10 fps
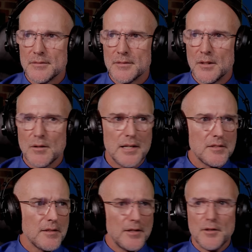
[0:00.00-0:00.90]
Right,
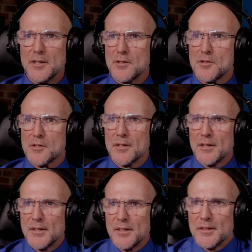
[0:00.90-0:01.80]
there it is.
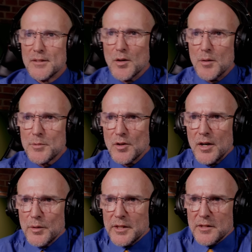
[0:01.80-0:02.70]
Rob
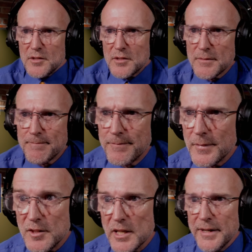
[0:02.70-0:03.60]
Cywes.
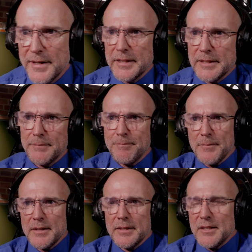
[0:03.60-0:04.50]
Done.
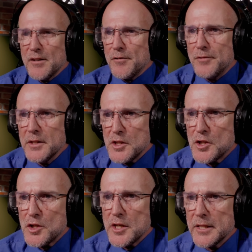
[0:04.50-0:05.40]

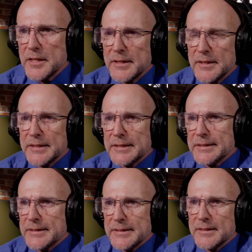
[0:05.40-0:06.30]
Finished.
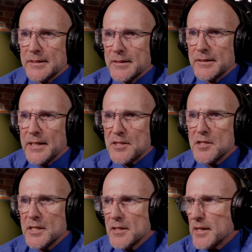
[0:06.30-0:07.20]
That's the
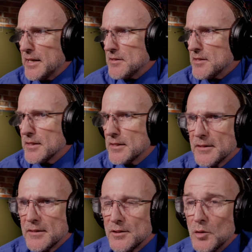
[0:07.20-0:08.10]
end of that.
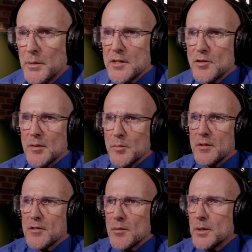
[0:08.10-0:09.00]
Join me next time when
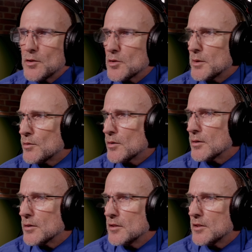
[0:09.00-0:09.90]
someone else will be wrong
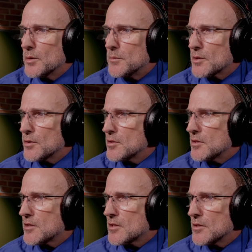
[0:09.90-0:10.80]
on interwebs, because
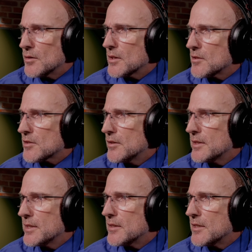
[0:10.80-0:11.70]
it's not going to slow
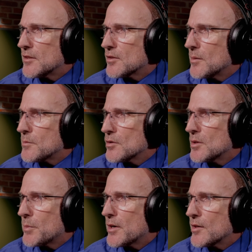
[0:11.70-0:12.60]
down anytime soon,
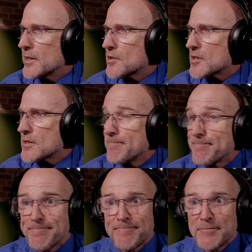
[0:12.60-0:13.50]
apparently, is it?
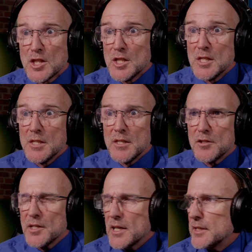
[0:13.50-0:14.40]

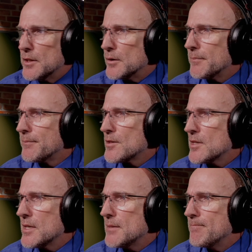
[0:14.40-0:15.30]
Sadly, no. See you
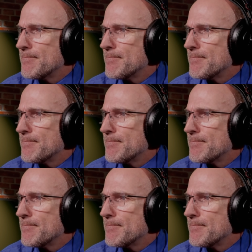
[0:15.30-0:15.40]
then.